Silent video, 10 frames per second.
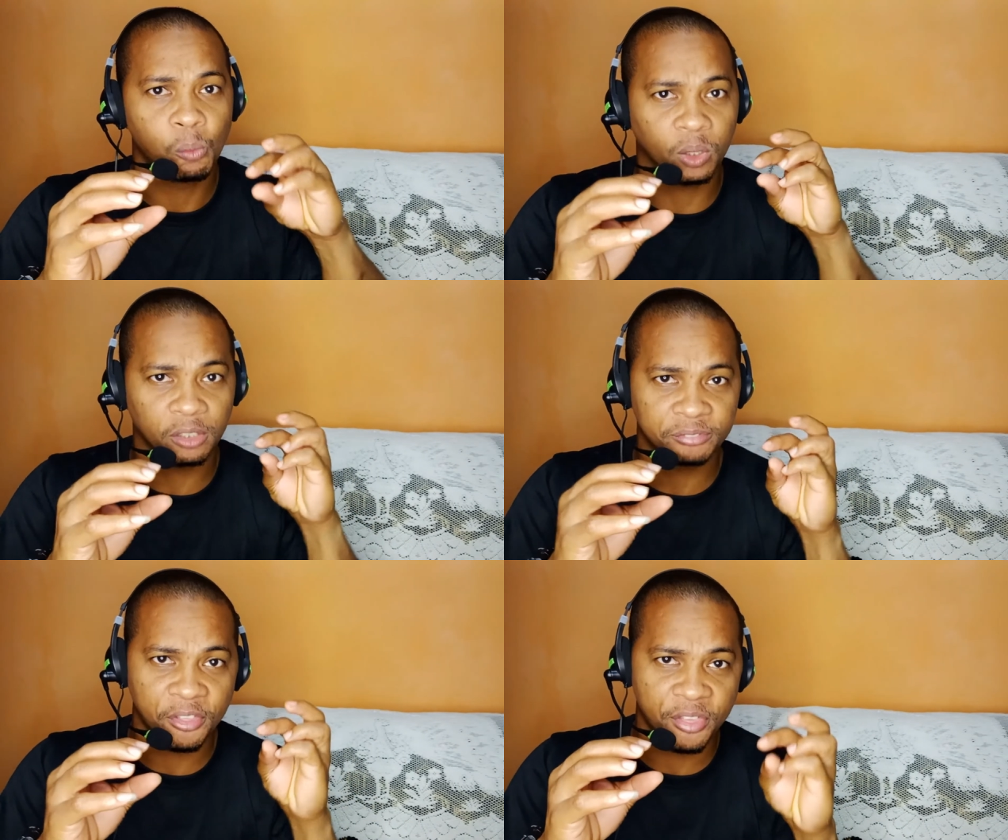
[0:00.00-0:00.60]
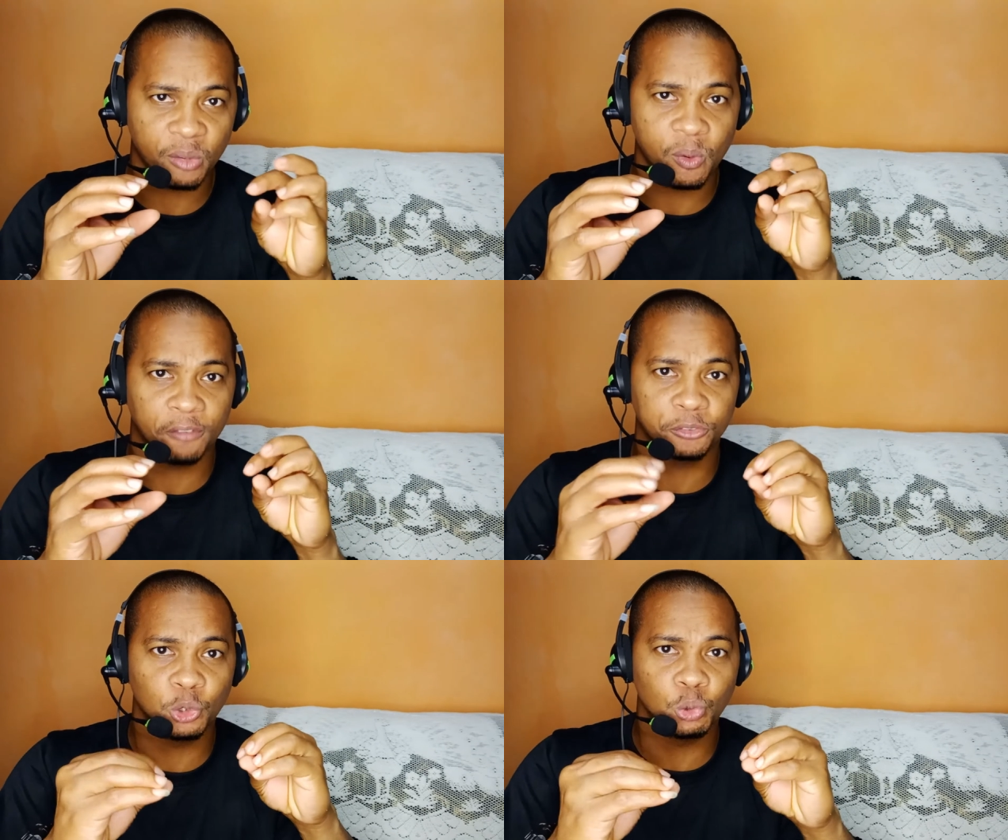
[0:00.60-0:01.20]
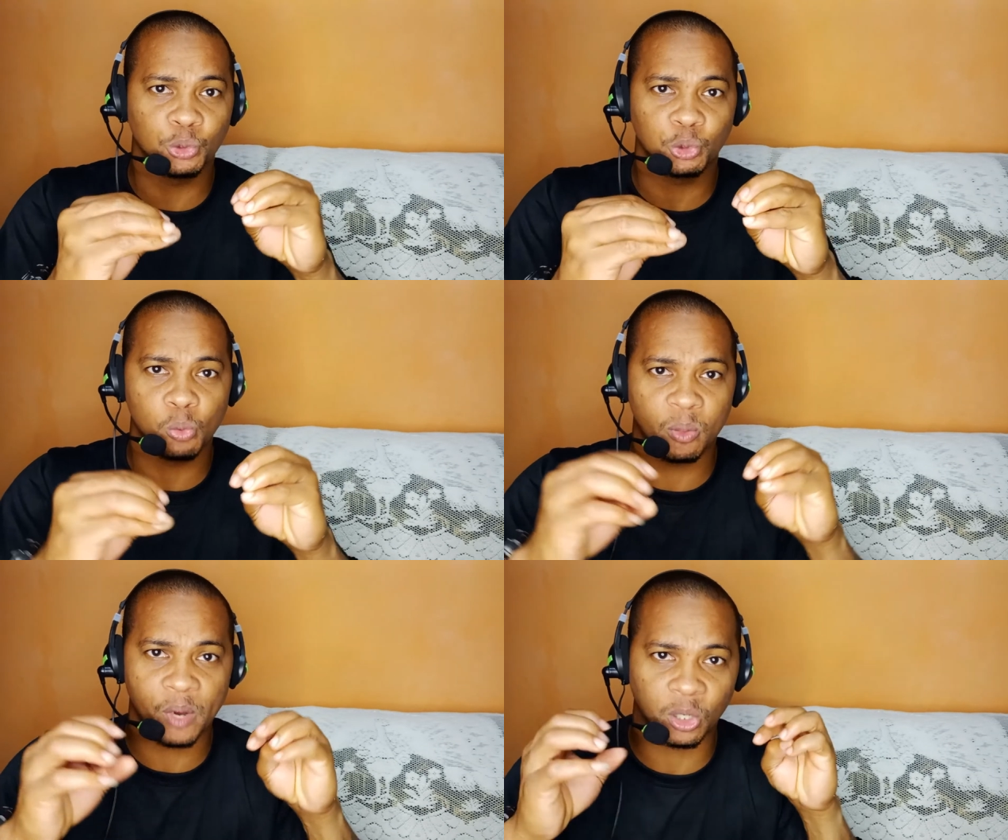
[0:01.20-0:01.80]
One of the things we have to do
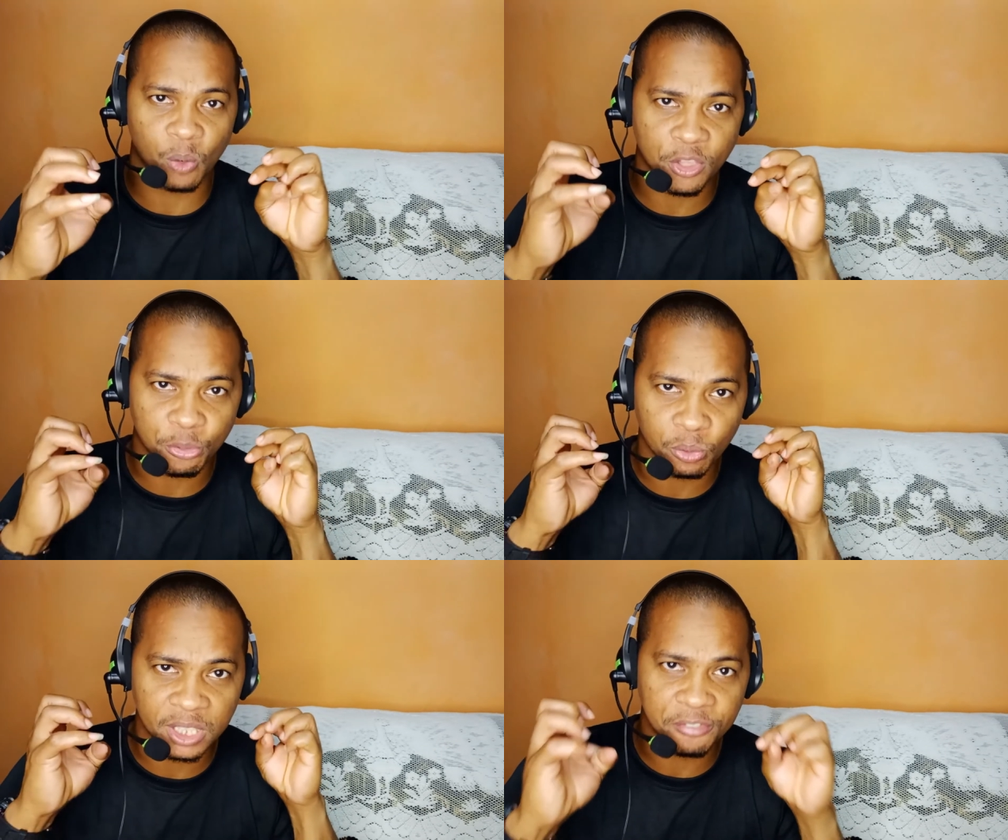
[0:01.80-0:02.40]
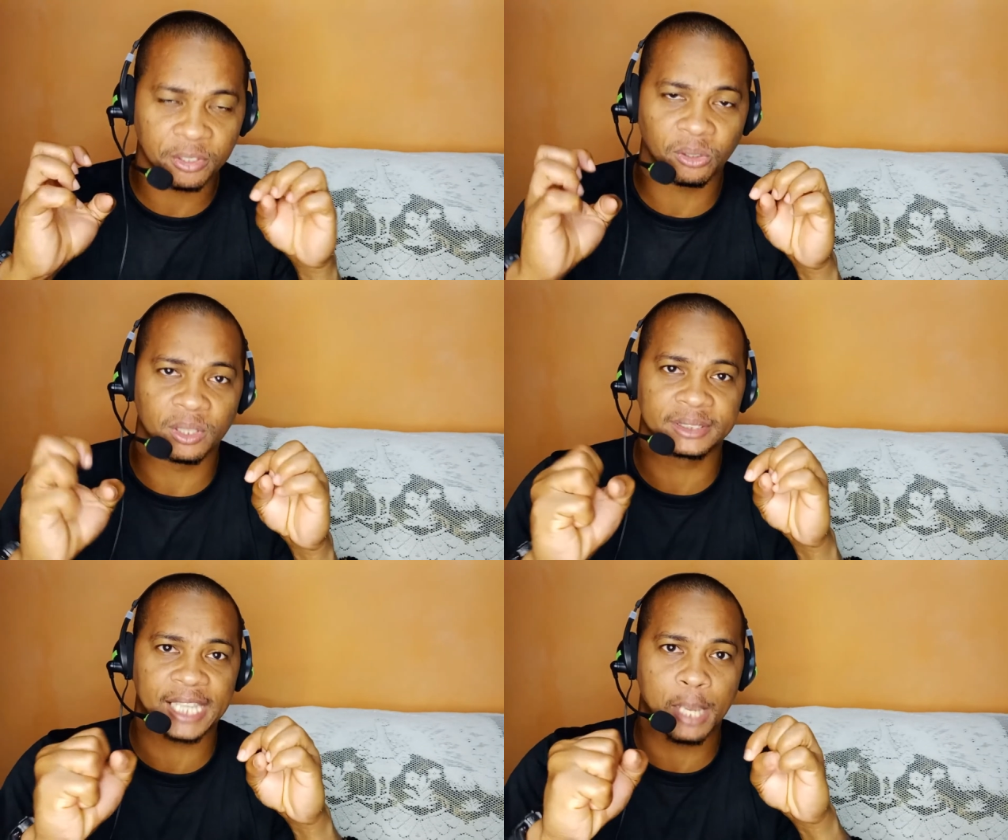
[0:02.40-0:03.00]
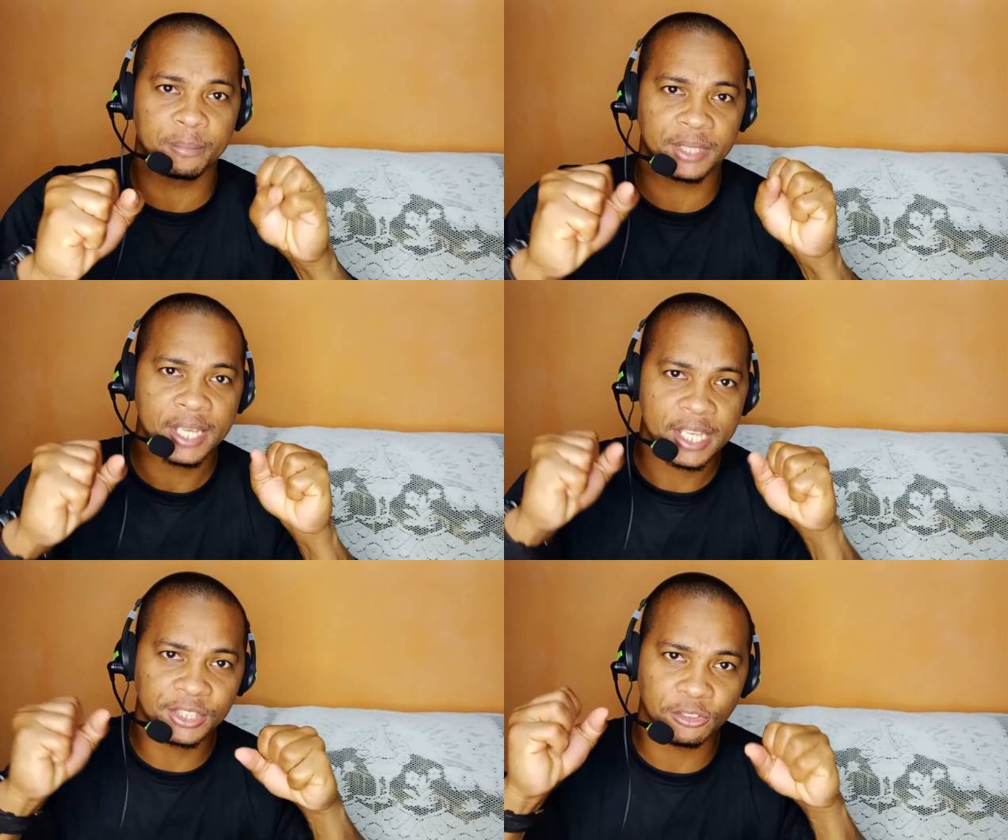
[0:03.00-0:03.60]
too when we are going through difficult times
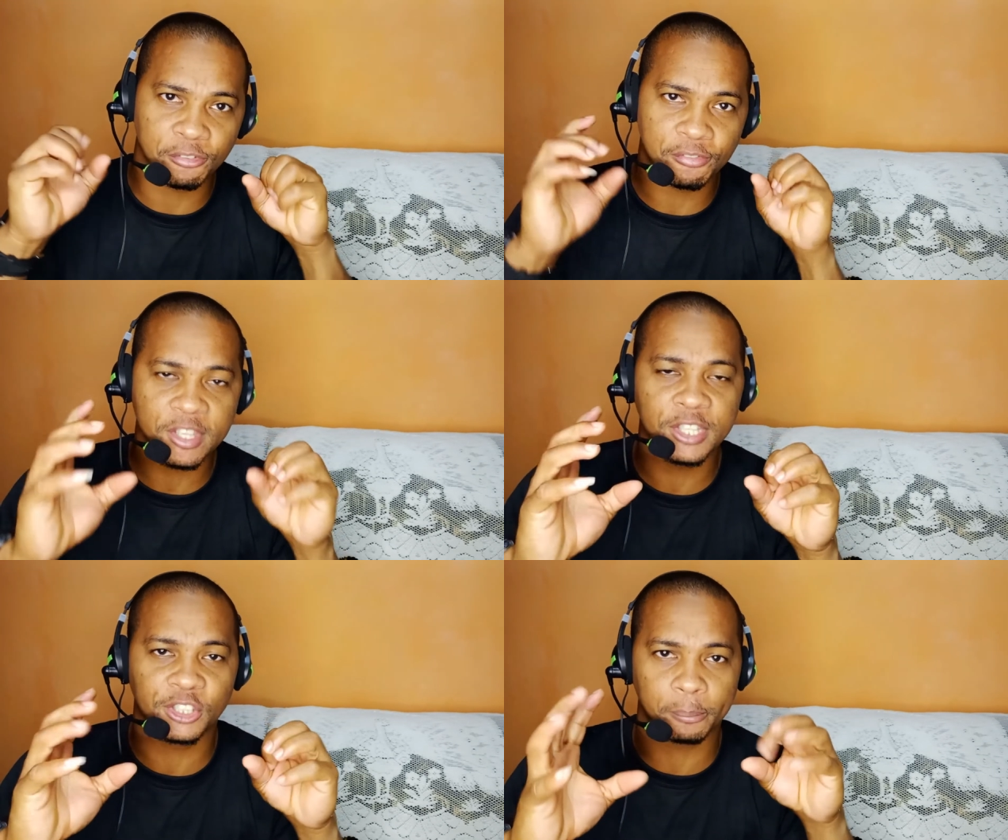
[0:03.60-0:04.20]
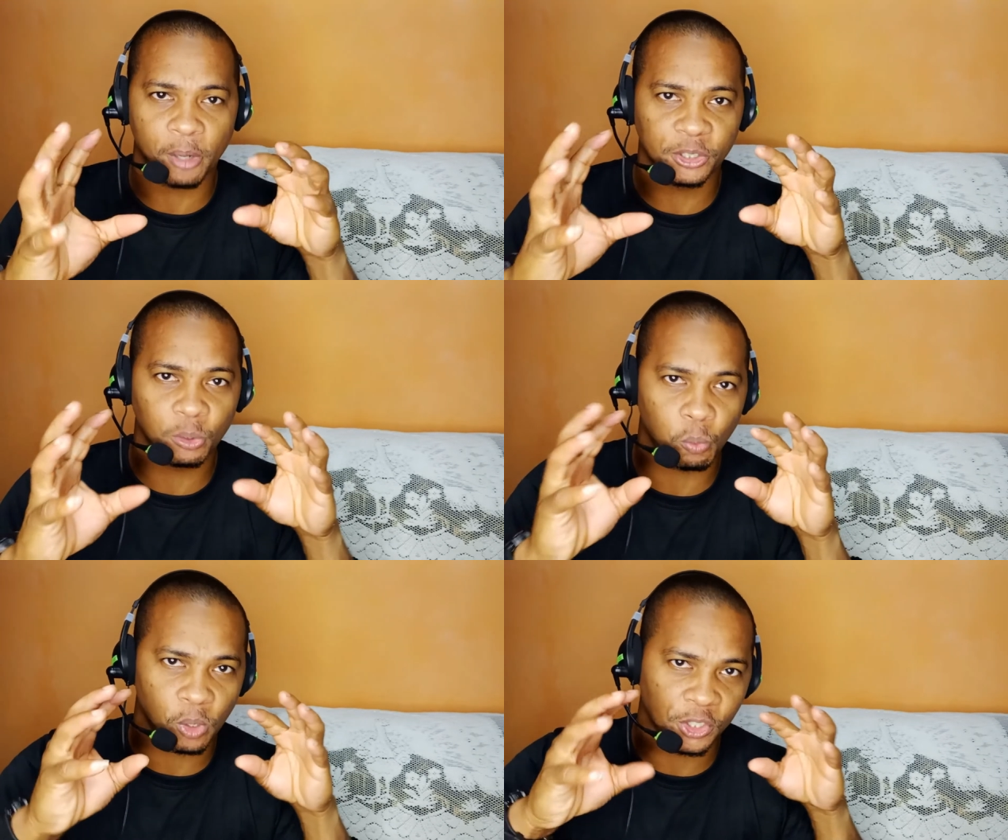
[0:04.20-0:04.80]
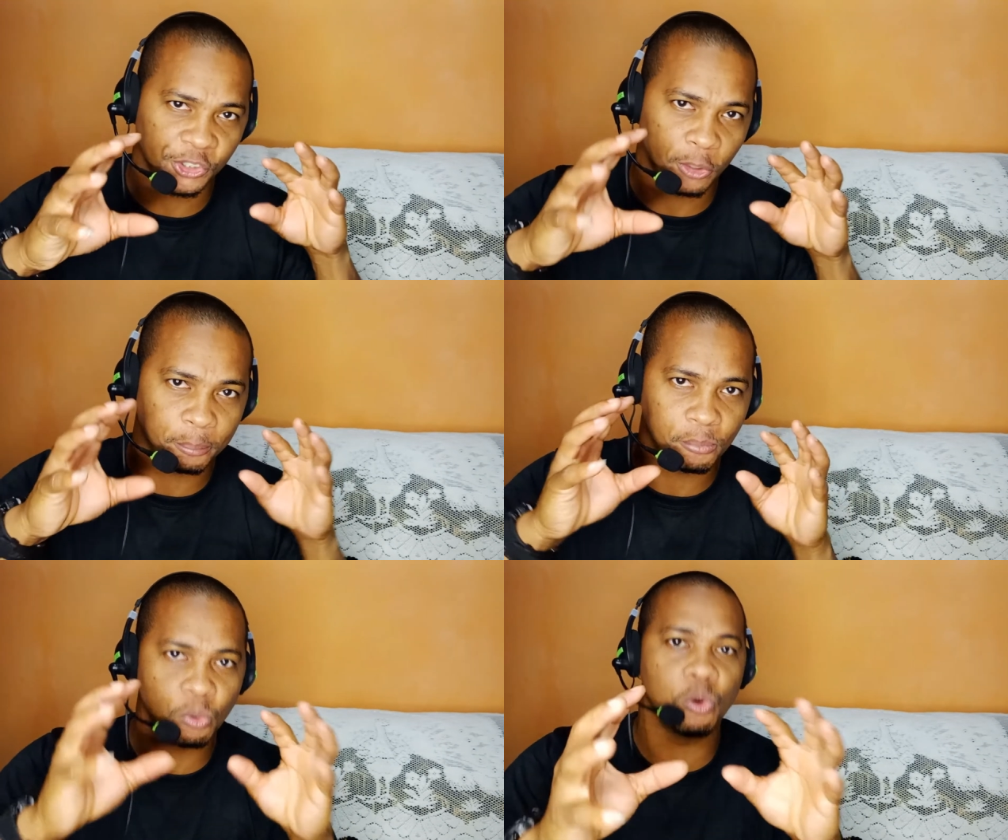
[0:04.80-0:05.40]
is to feast upon the word
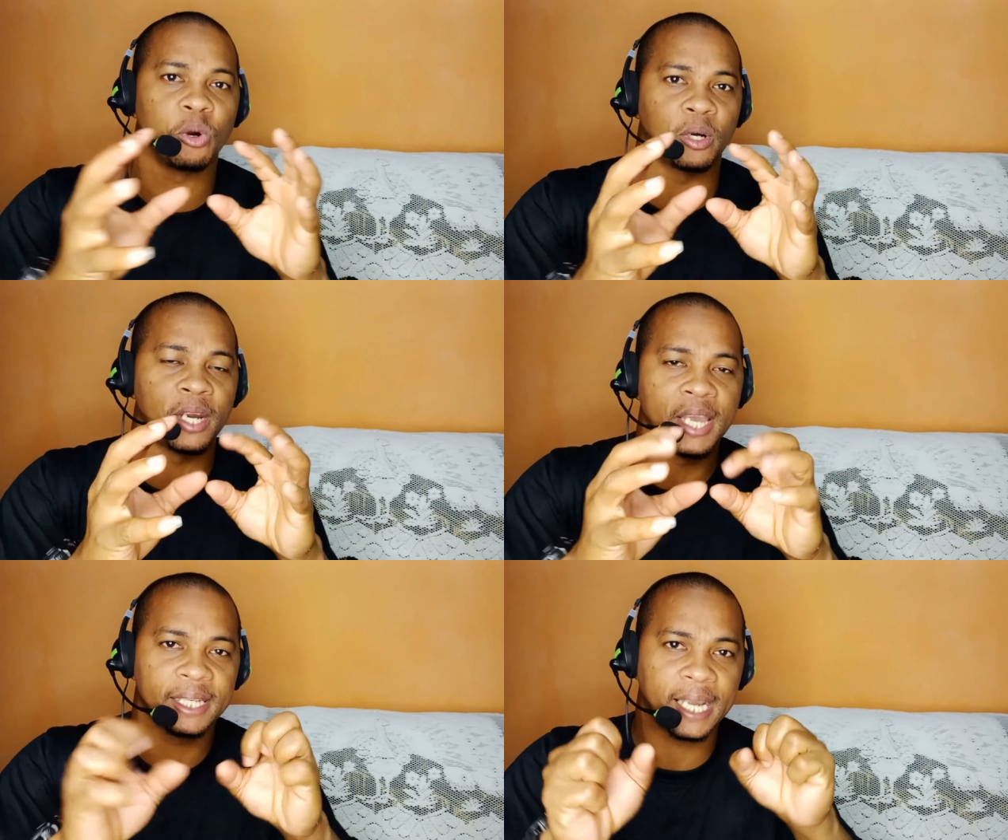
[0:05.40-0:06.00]
some more,